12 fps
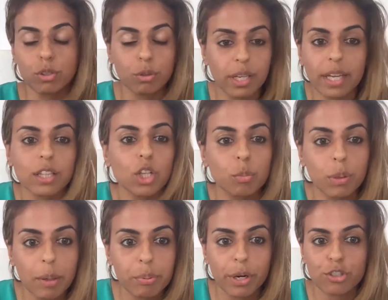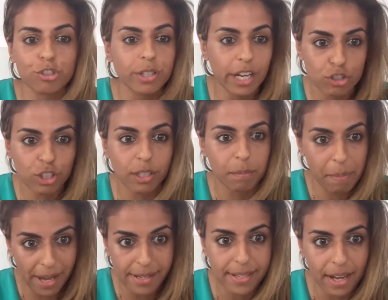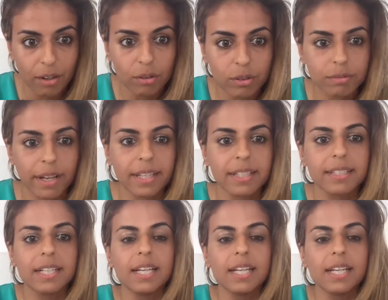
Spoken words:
can get low blood pressure and actually pass out, right?